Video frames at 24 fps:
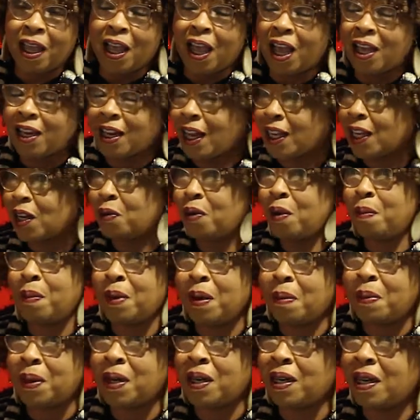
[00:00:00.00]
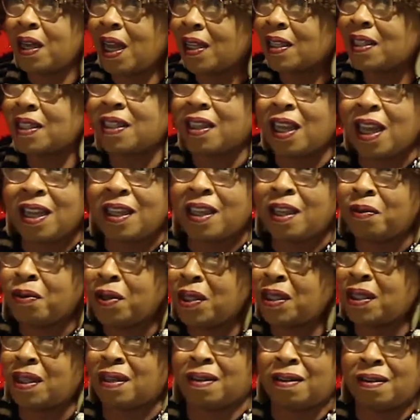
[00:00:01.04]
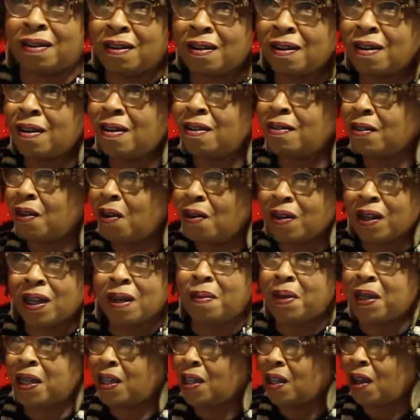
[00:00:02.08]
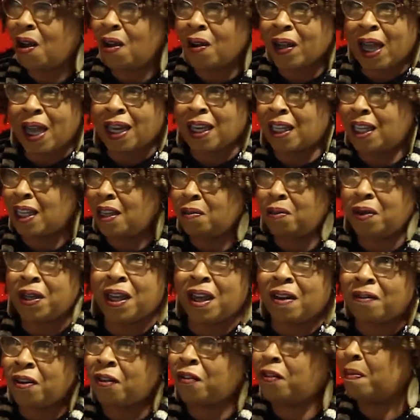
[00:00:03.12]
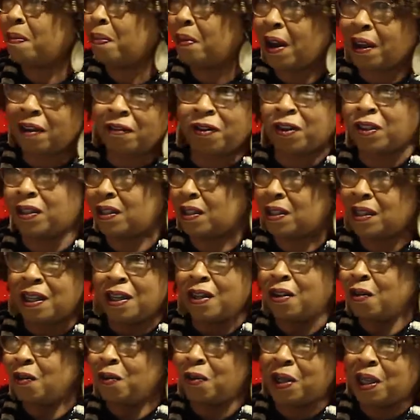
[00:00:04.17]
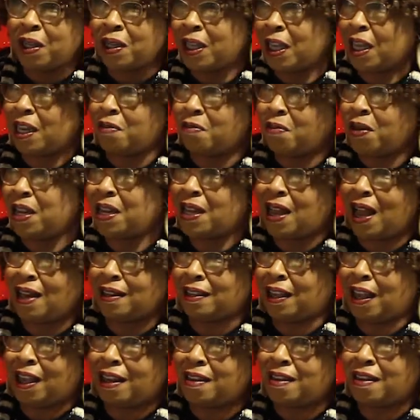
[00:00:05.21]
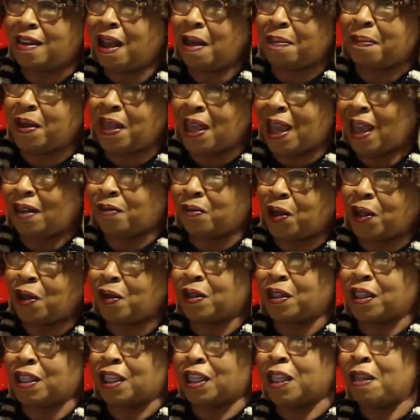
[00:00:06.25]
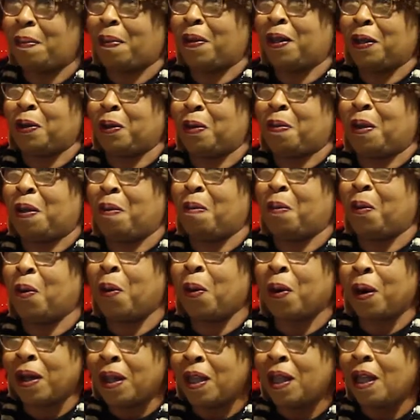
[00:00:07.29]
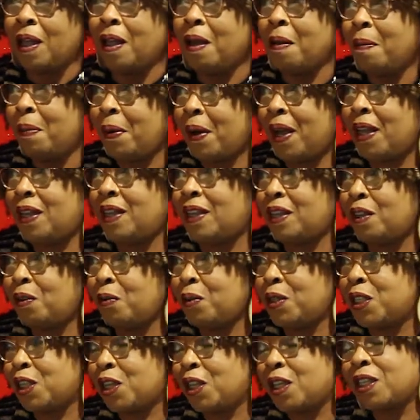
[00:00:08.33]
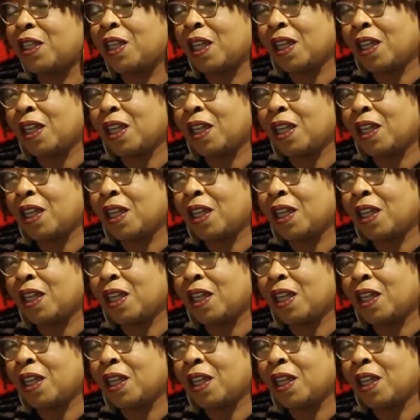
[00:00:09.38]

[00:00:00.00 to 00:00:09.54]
And I can remember the next day they would say, "Girl, don't come in here. Y'all got to eat whatever for breakfast. We not getting up yet. We're gonna sleep a little bit more." But it was good.